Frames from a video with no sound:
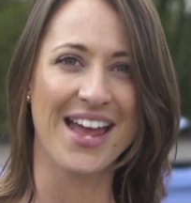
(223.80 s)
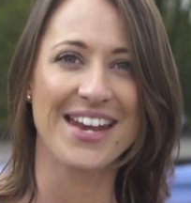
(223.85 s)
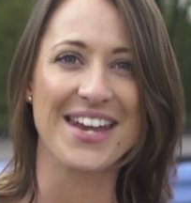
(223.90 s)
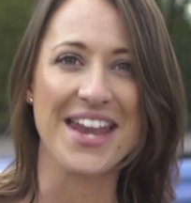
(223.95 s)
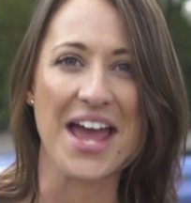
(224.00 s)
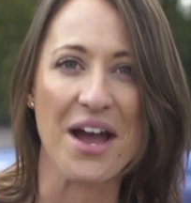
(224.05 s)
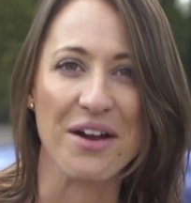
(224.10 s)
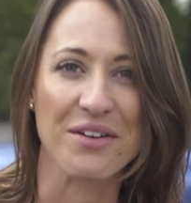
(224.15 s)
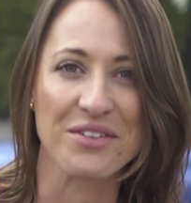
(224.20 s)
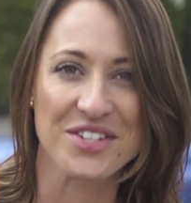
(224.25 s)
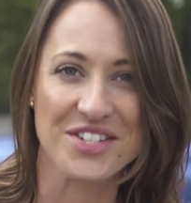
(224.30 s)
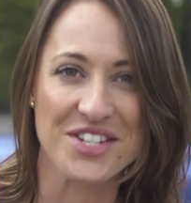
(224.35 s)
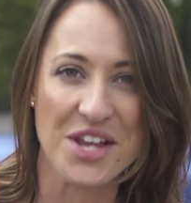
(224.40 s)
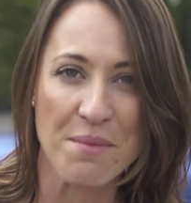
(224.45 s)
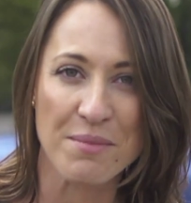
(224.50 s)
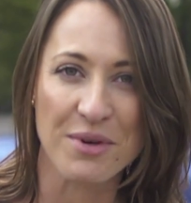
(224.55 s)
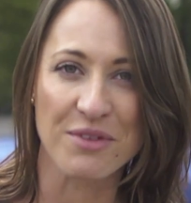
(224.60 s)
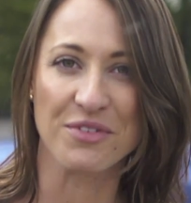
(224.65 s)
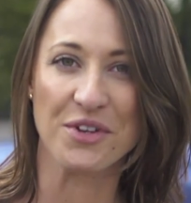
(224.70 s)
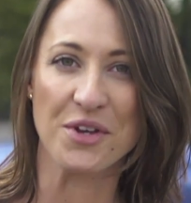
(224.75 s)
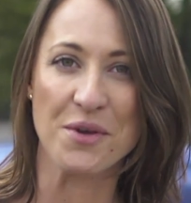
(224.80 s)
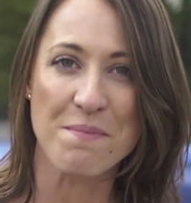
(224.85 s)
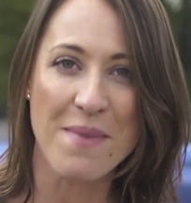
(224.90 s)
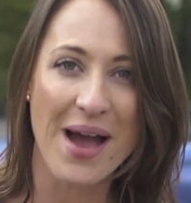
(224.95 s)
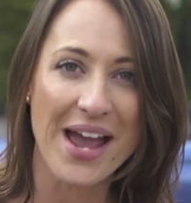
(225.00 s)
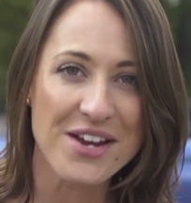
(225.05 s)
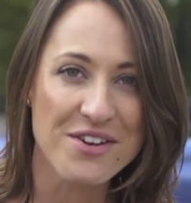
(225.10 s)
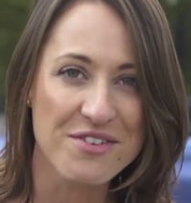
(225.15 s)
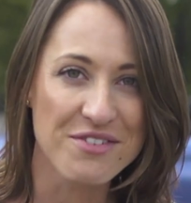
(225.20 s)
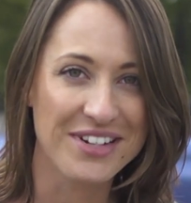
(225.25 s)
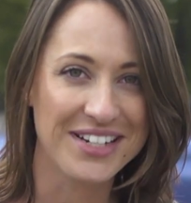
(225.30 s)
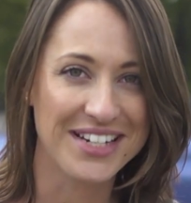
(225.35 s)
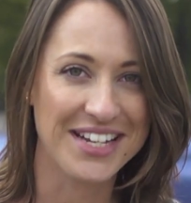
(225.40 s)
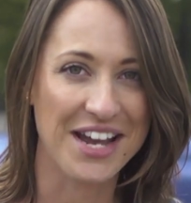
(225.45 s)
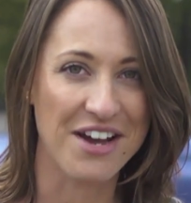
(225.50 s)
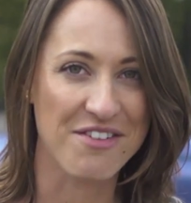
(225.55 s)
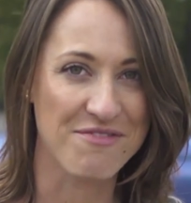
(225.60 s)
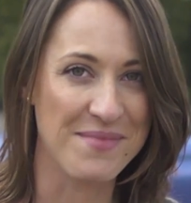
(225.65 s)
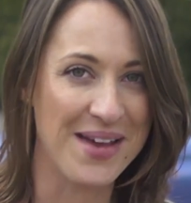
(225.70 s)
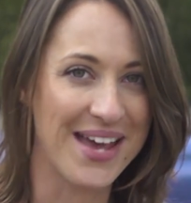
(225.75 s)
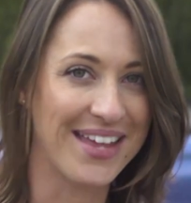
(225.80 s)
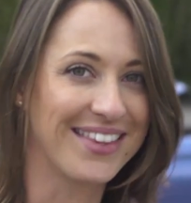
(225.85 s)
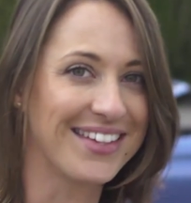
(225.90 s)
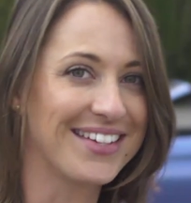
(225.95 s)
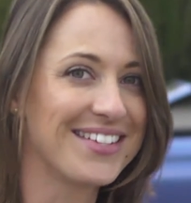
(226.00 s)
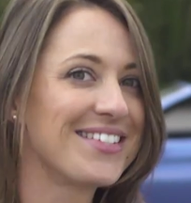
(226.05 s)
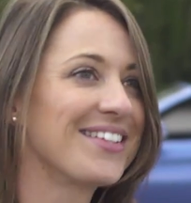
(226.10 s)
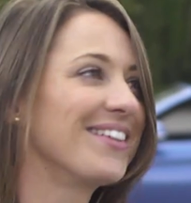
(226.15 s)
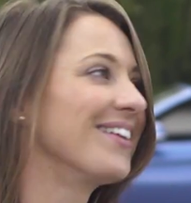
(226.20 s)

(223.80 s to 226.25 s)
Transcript: Now, some of you may already have met this